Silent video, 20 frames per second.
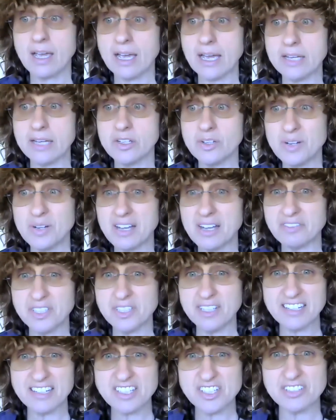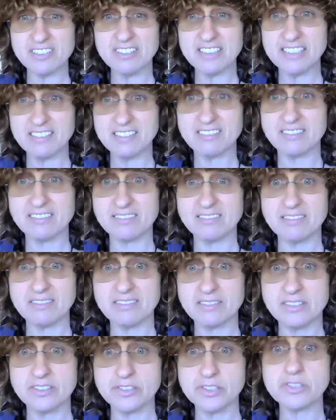and you have to actually
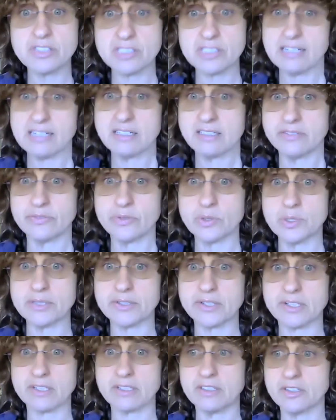do detective work.